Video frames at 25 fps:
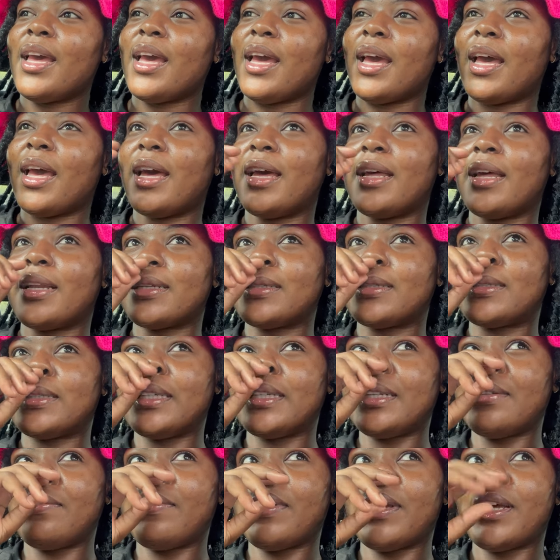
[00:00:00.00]
And
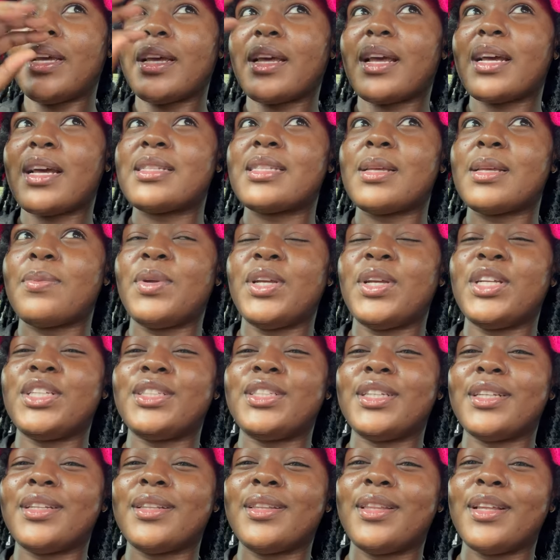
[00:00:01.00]
Nime Kasam
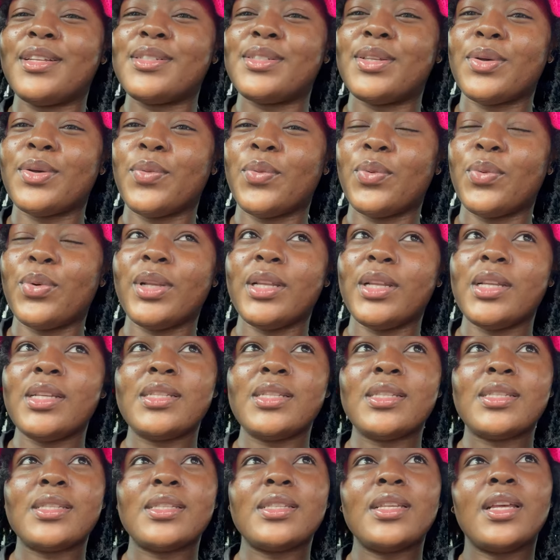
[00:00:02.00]
Indian, there's a
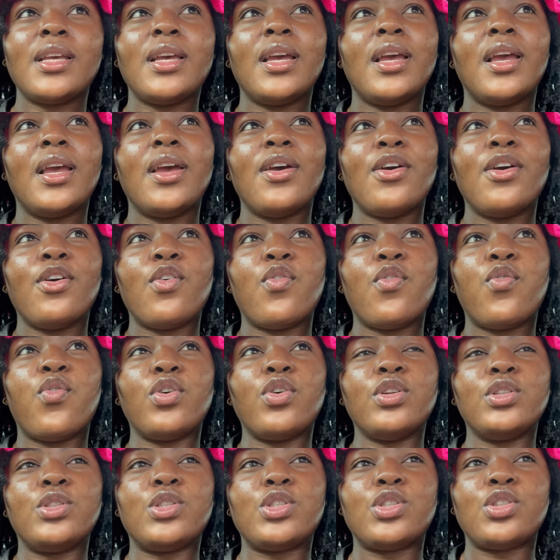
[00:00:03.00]
Woolies
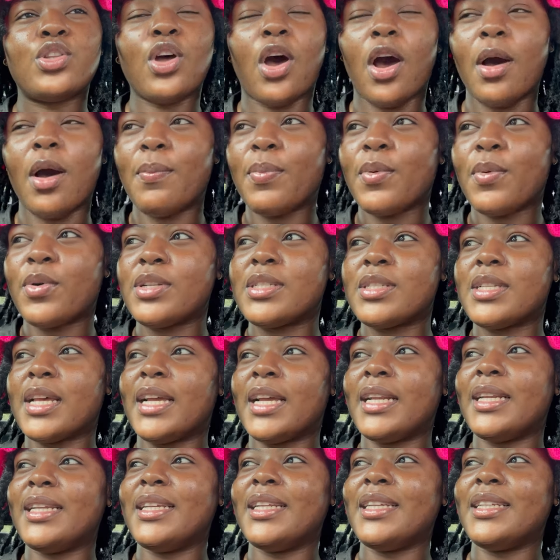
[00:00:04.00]
food stop because I
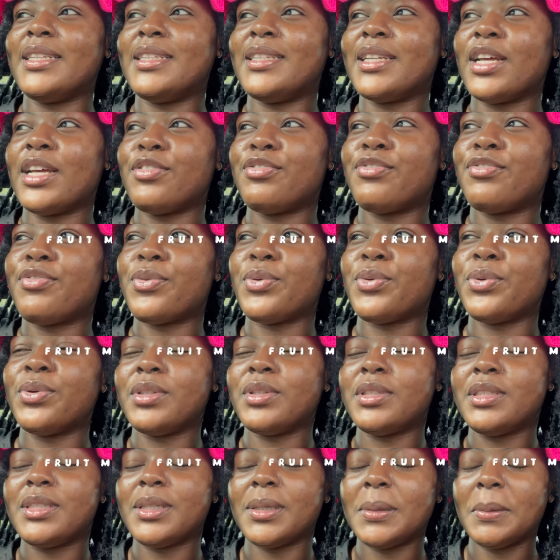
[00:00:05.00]
need a
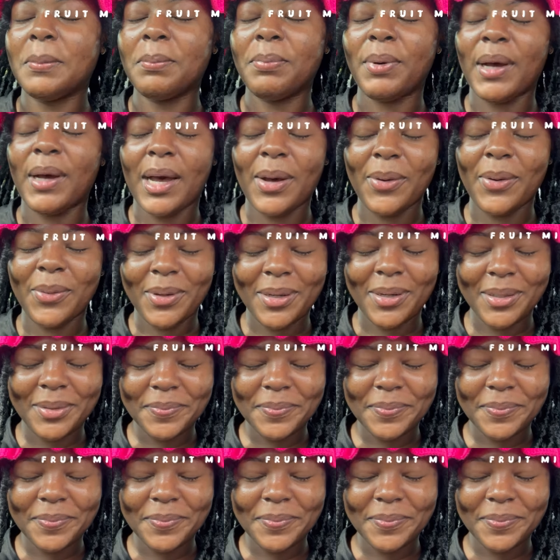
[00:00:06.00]
fruit bowl.